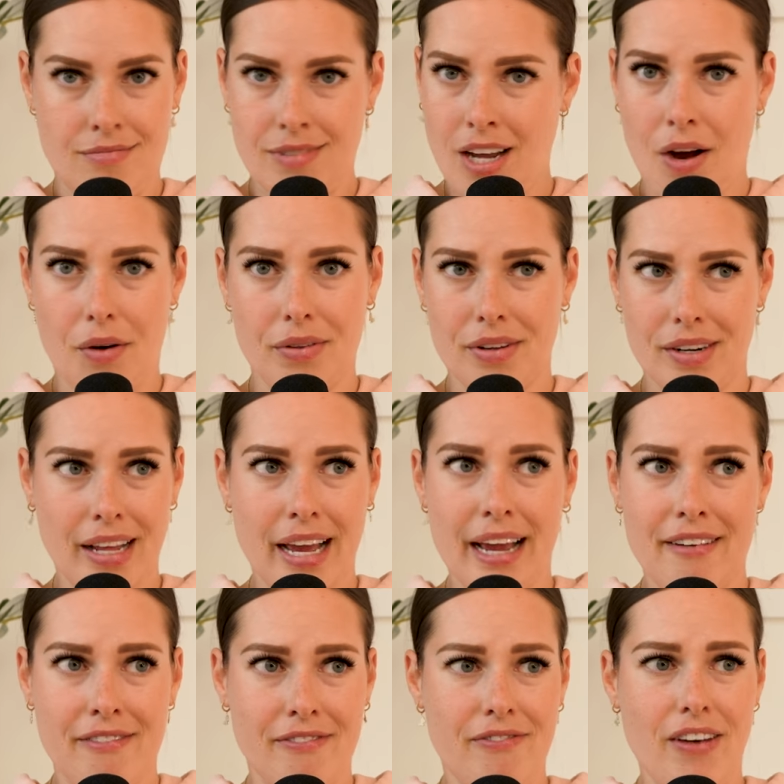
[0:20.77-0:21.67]
No, they're
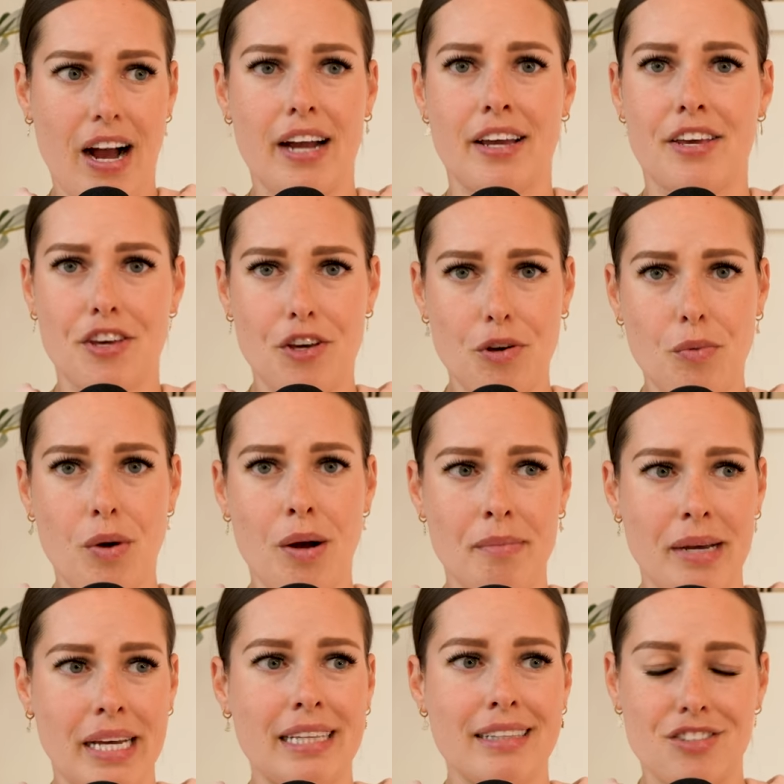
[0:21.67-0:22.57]
like, you
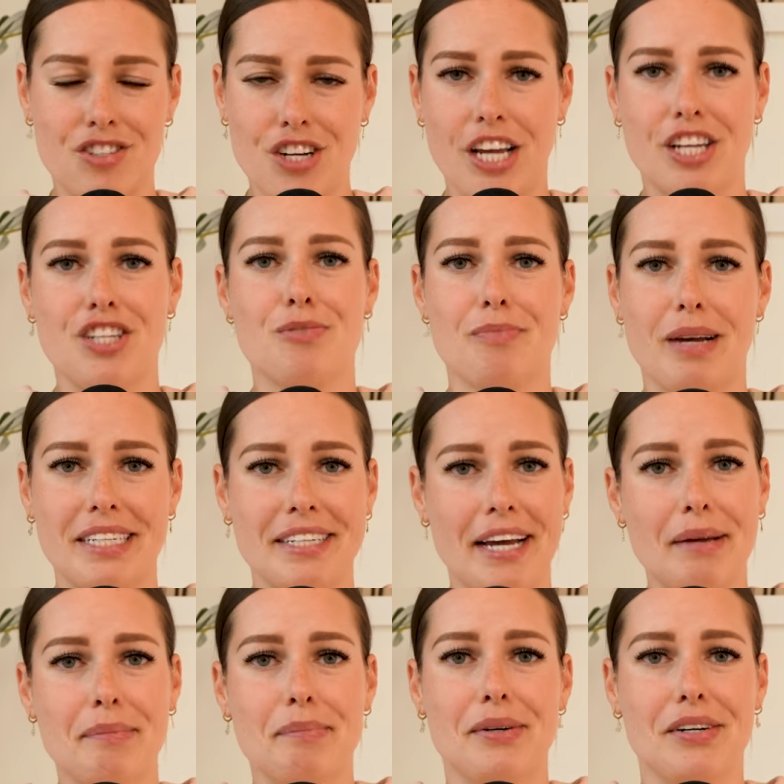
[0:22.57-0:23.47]
woman, change my
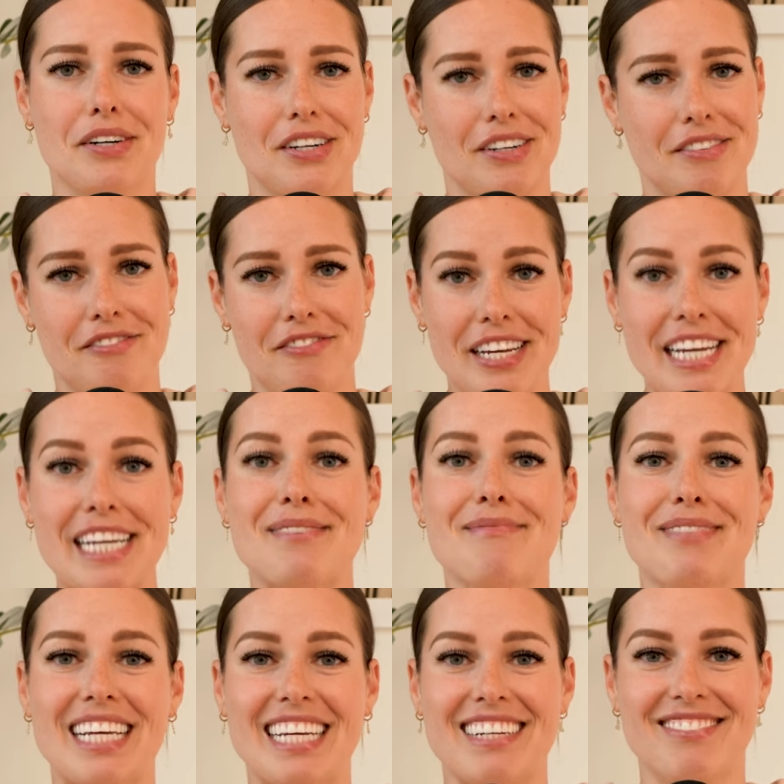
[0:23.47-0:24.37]
diaper,
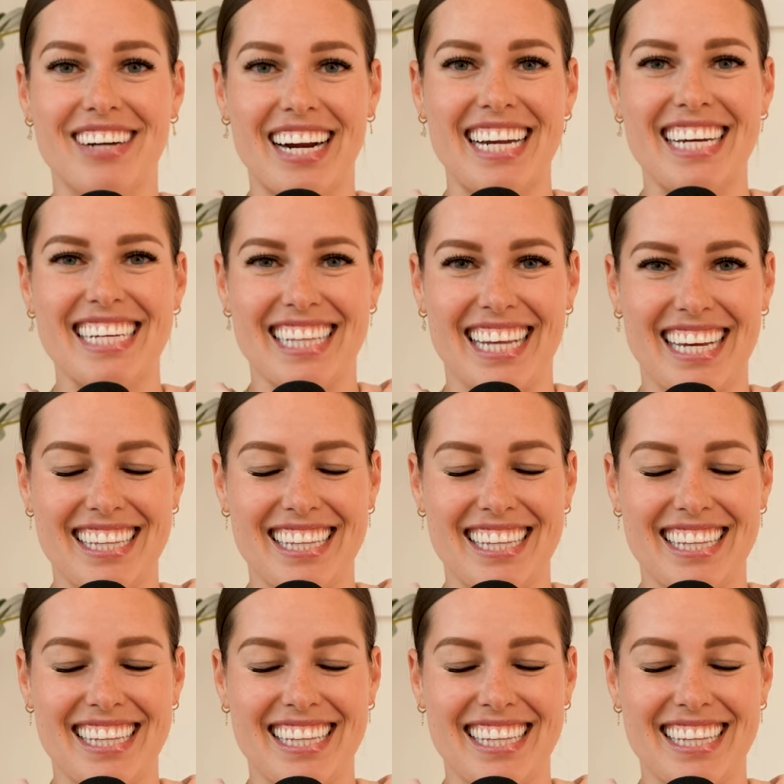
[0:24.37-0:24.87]
feed me, right?